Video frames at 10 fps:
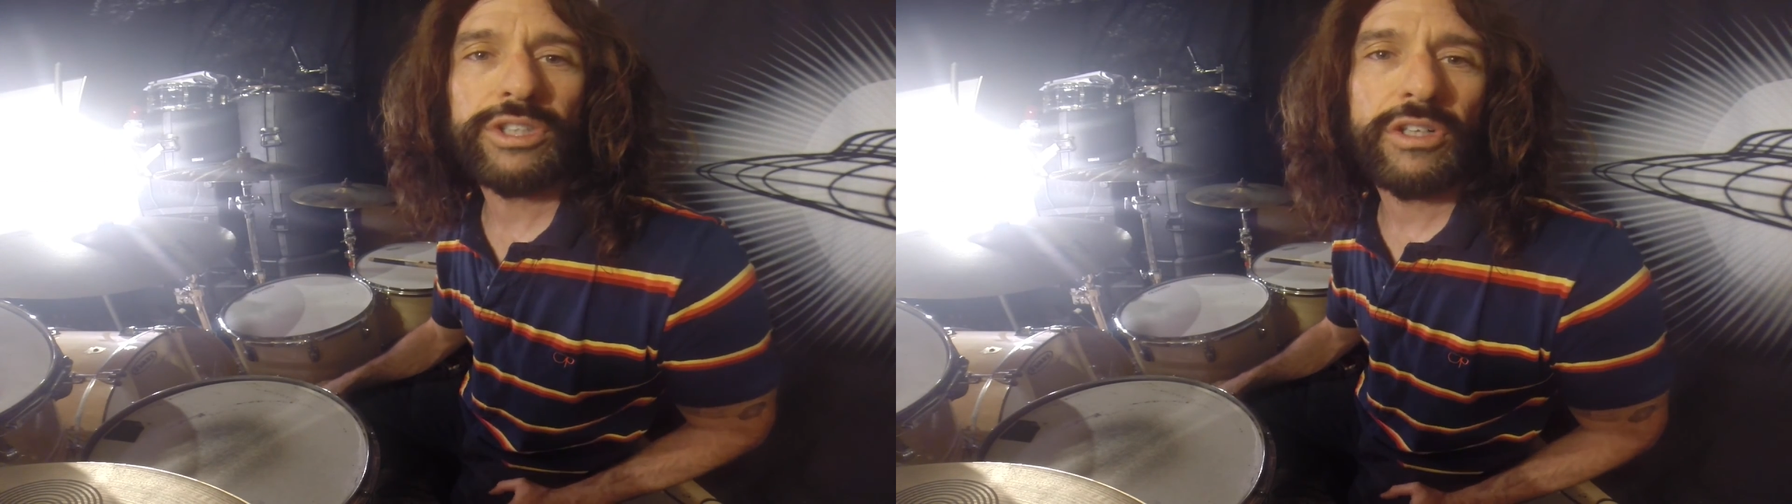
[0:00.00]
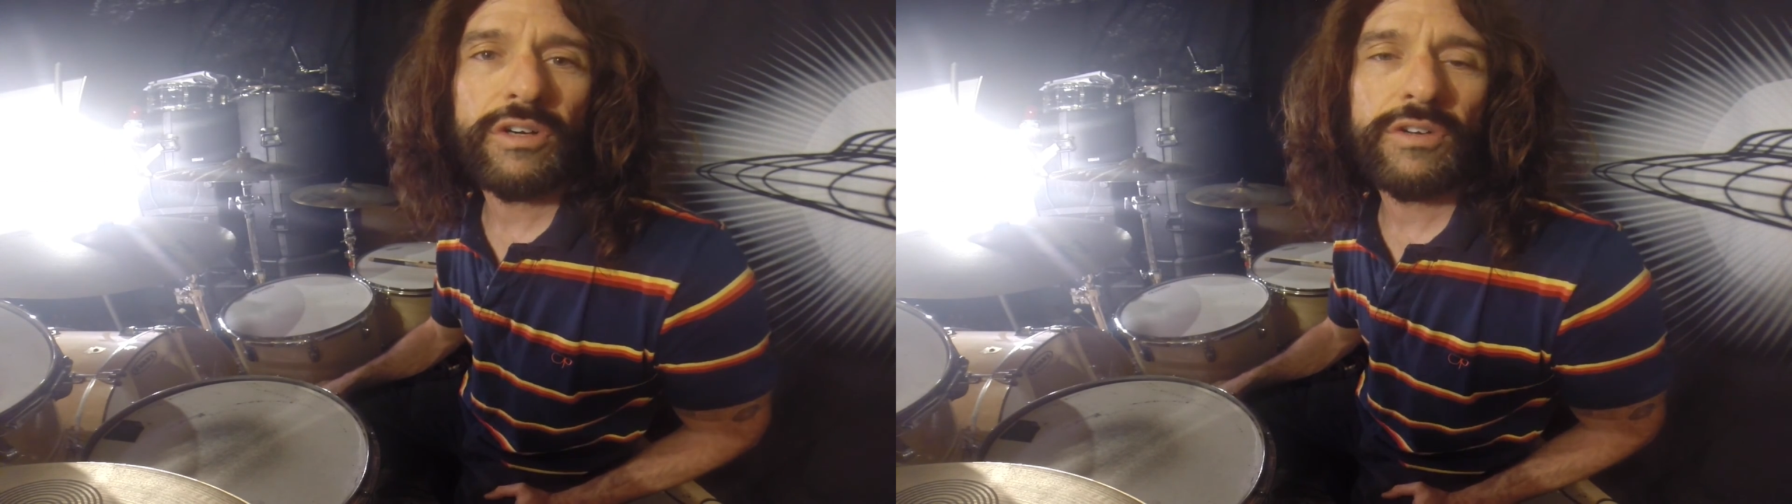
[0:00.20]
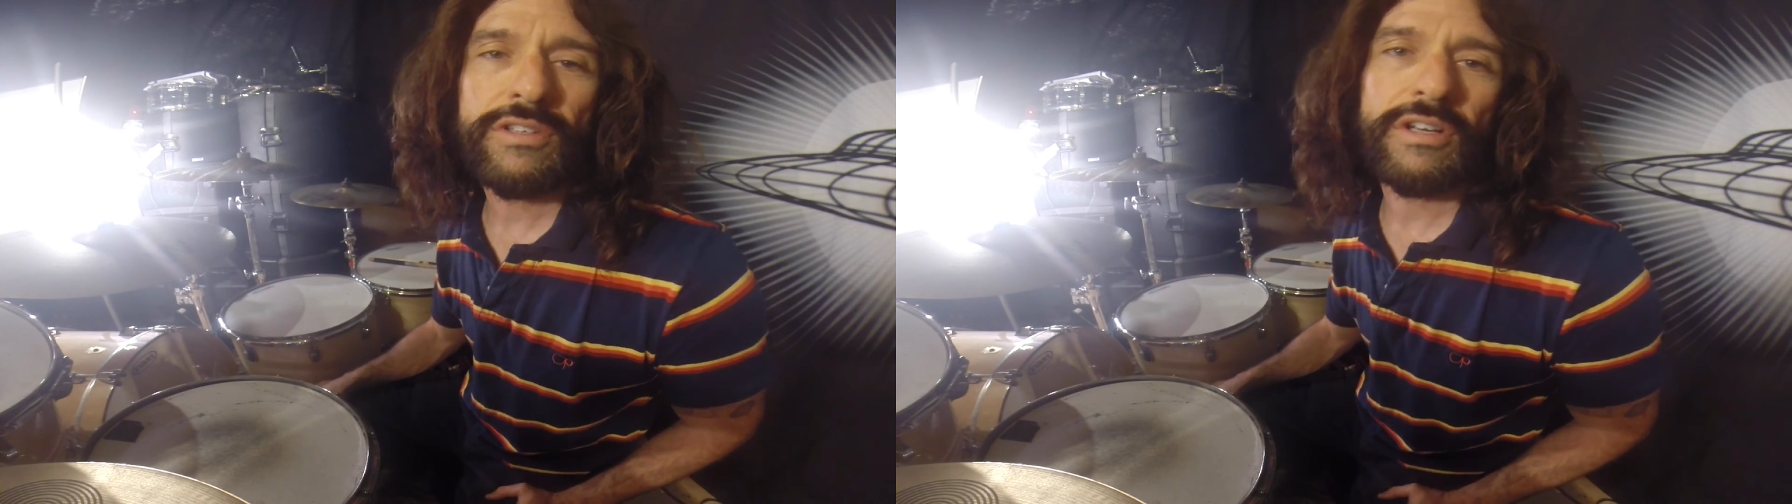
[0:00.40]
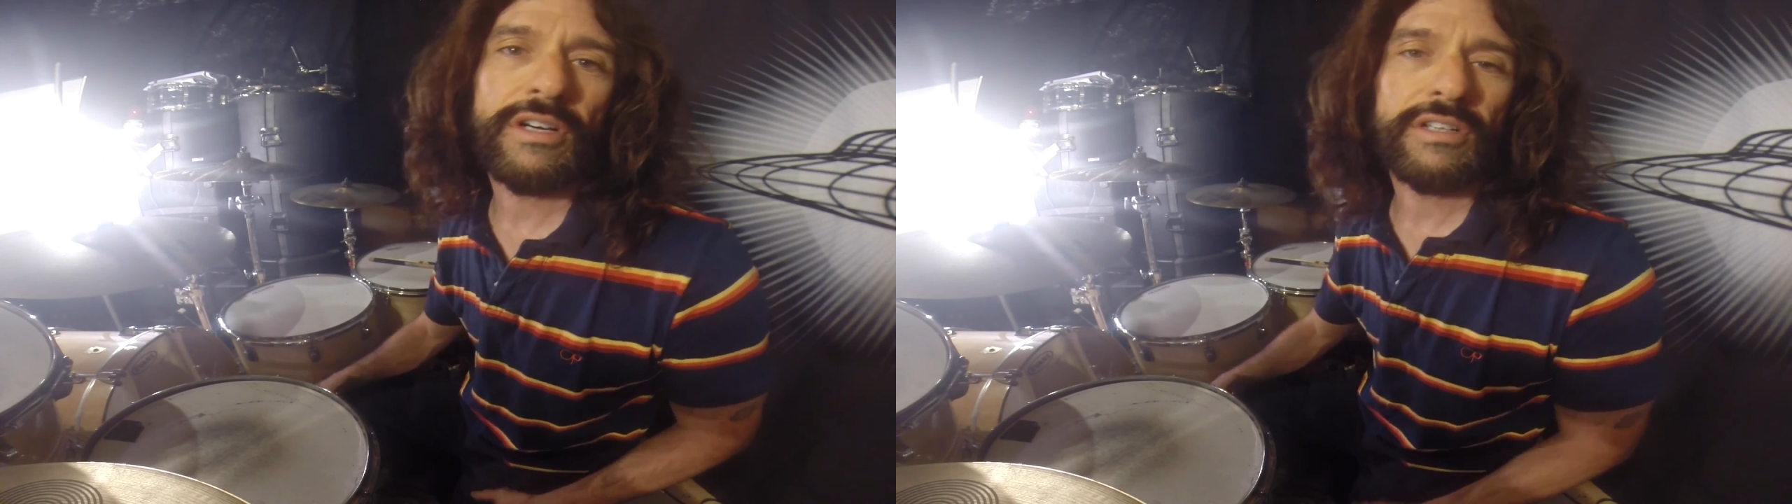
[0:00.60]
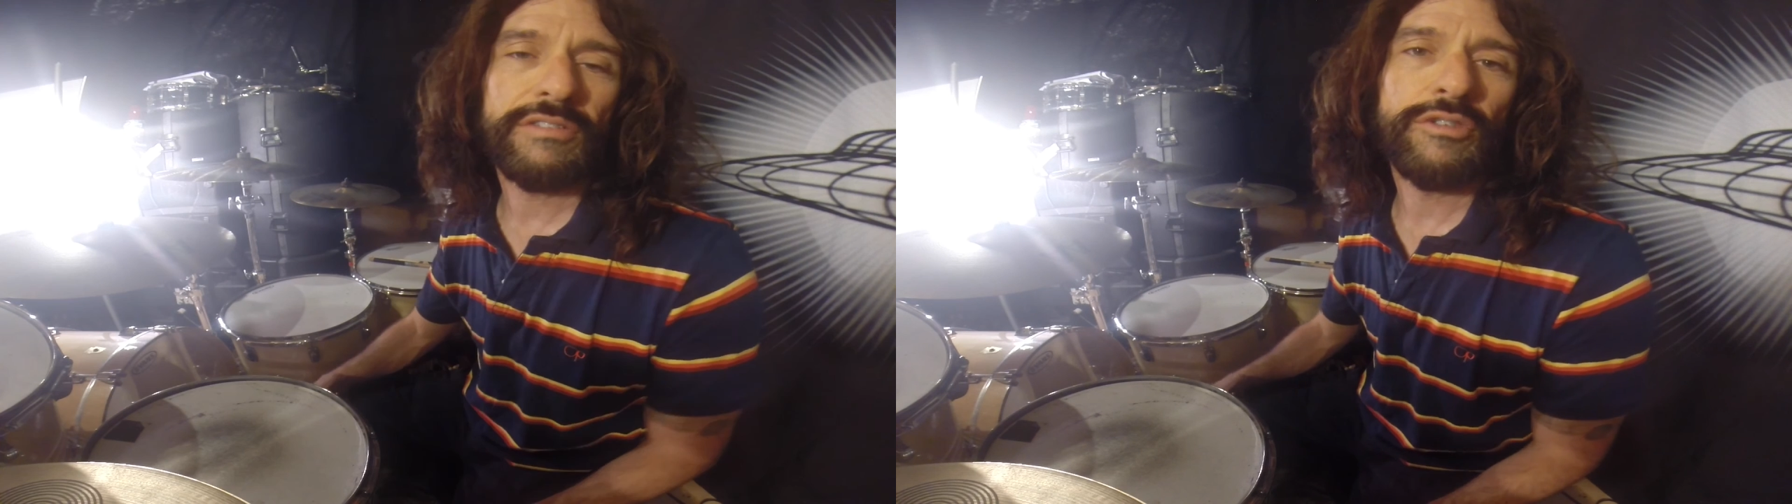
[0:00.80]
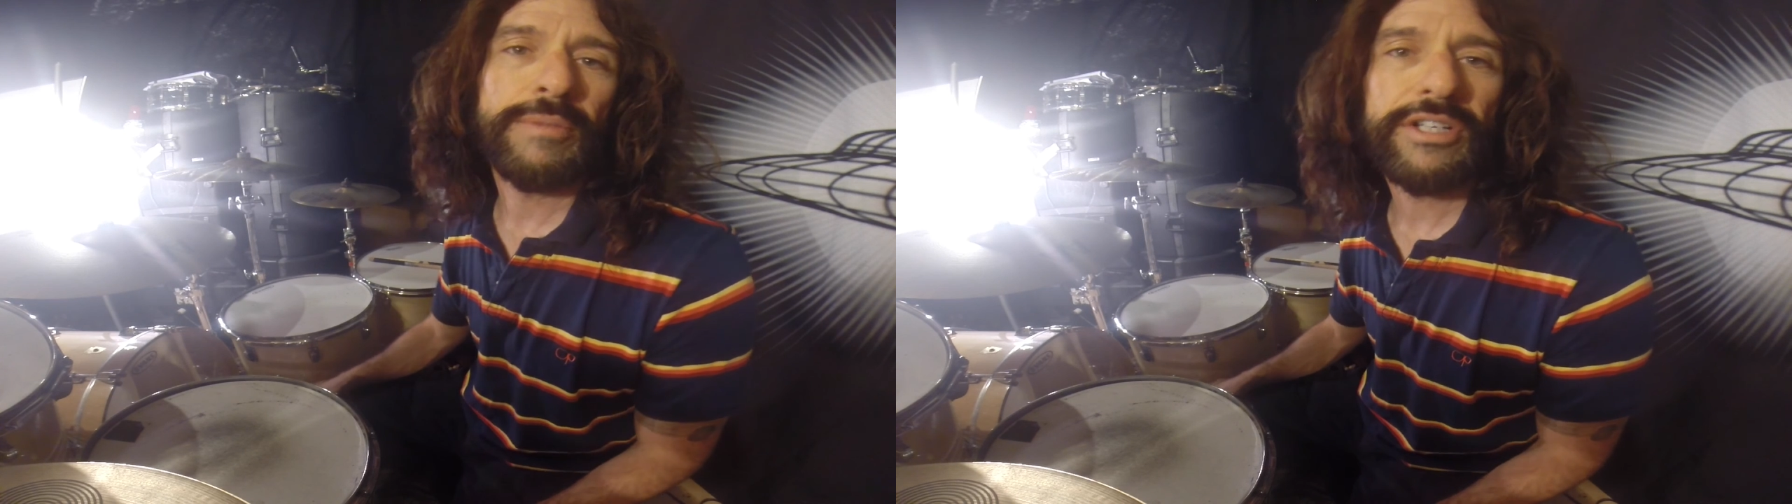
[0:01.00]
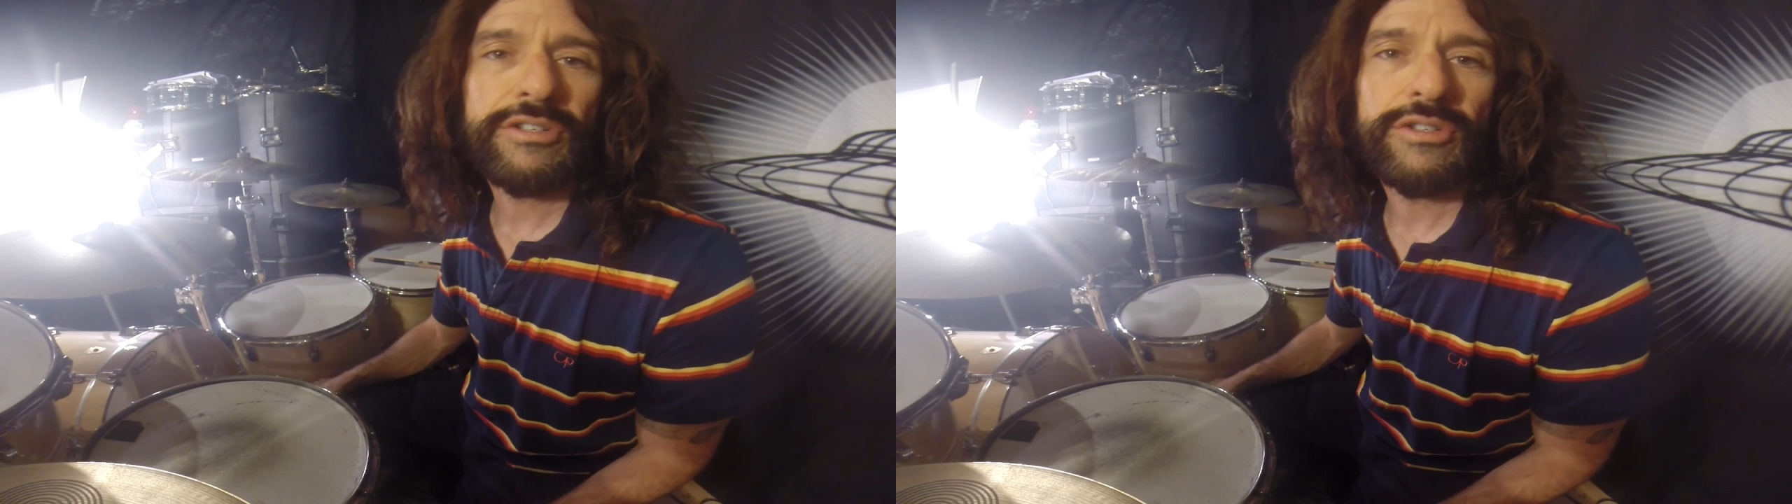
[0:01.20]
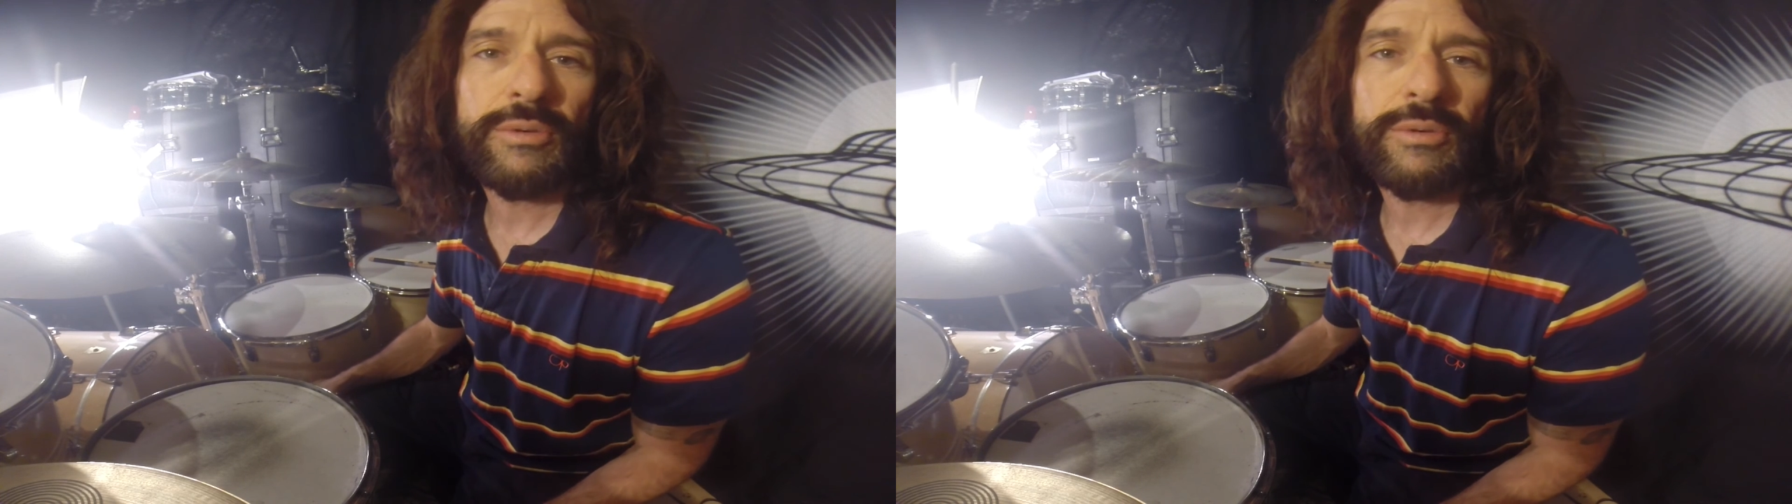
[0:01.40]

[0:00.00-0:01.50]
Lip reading: shows on the Fu Manchu